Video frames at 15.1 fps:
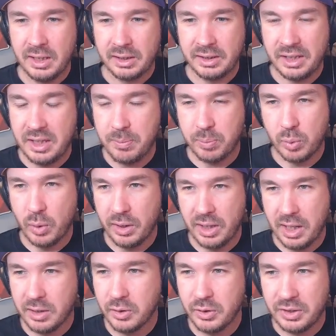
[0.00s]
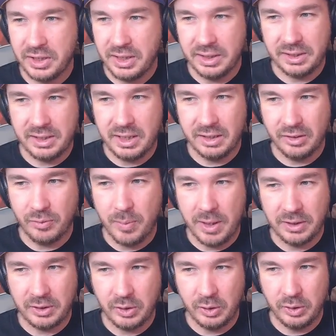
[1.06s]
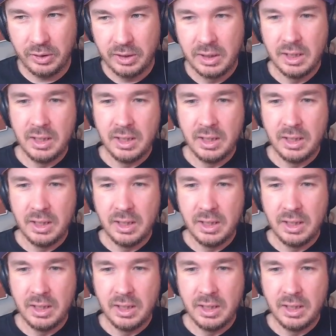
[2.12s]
keep 1 energy at the end of my turn.